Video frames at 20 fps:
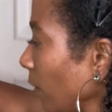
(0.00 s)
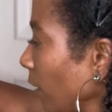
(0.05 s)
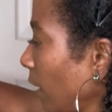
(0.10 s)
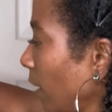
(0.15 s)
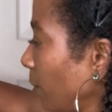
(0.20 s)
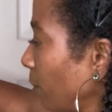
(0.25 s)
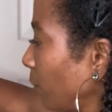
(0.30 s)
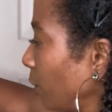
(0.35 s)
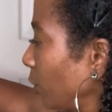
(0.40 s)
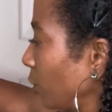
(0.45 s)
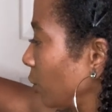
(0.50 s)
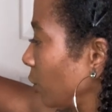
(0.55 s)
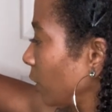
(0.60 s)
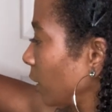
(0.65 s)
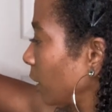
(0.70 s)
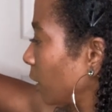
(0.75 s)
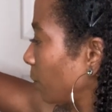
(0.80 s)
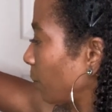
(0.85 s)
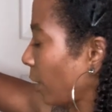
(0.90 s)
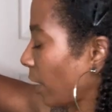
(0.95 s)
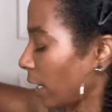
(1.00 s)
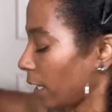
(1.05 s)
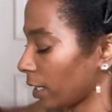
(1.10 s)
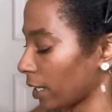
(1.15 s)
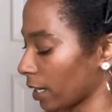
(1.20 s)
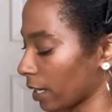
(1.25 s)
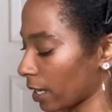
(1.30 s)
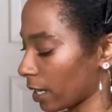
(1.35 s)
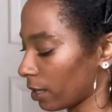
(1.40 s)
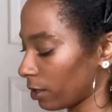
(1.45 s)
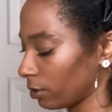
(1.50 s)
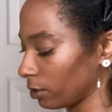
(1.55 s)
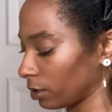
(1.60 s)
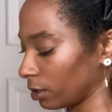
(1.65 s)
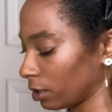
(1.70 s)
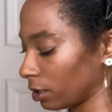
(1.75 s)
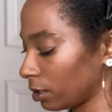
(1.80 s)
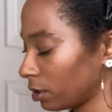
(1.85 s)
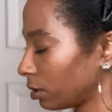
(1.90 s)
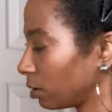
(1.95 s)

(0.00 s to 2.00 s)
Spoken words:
And push this paint out.